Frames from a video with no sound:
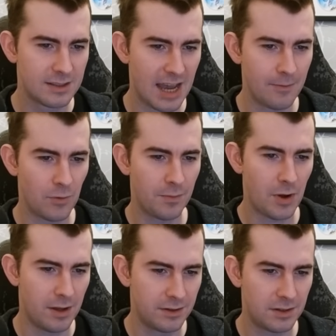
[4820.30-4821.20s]
Timewarp
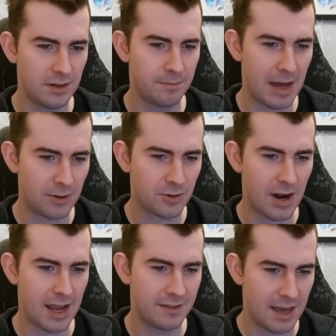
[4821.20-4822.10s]
Hunter,
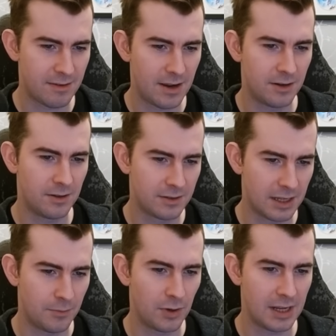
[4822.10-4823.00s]
Battlecry, and Death Rattle,
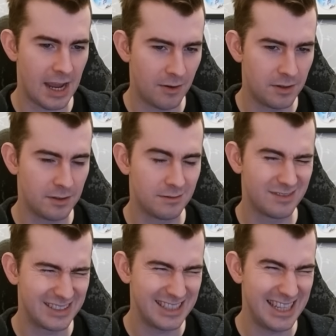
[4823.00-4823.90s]
get a pointy arrow.
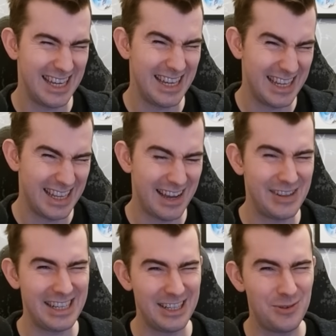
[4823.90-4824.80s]
I
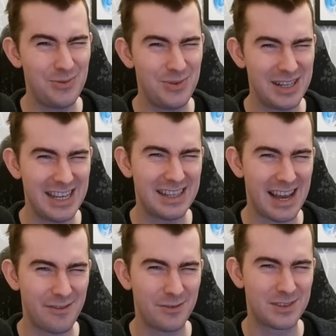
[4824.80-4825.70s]
mean, you would need to
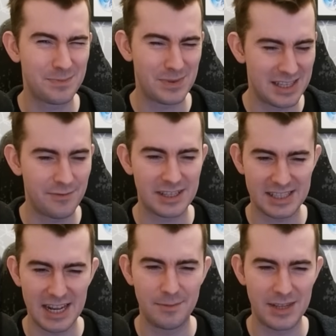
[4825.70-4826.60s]
have a specific
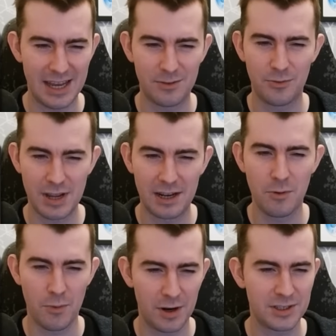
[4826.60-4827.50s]
setup that really
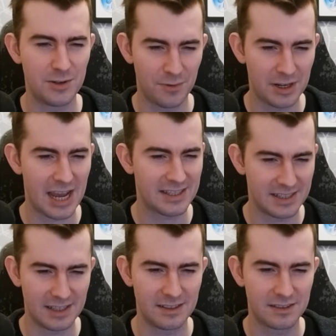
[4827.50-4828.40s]
rewards you for
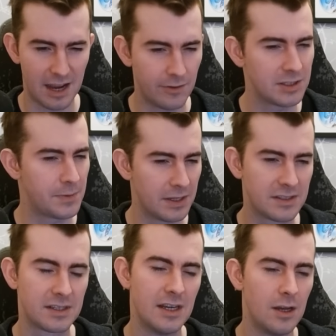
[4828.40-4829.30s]
casting Tavern
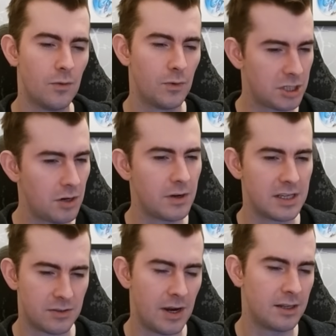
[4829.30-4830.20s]
spells. Which there
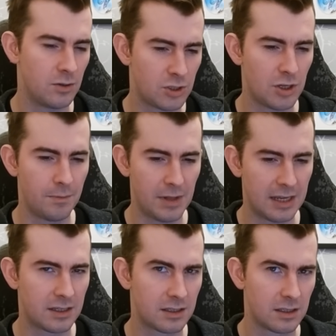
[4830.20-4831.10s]
is, right? There's some
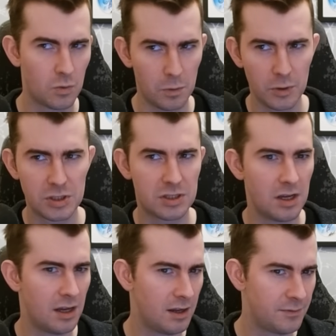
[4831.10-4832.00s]
like Fulbur
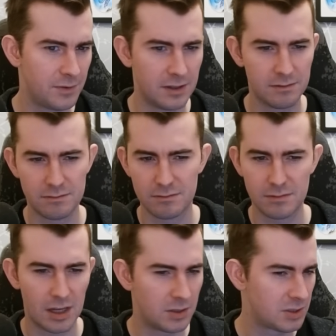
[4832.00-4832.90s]
stuff and
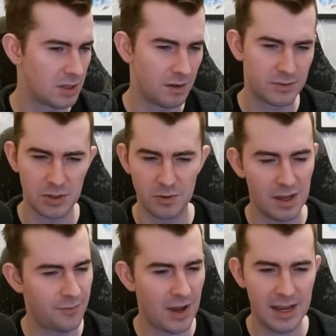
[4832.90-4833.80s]
other stuff. So
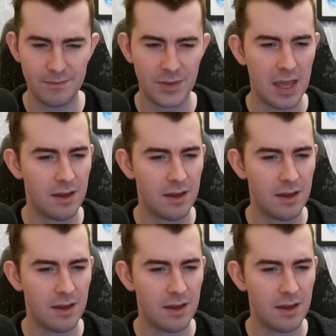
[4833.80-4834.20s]
if I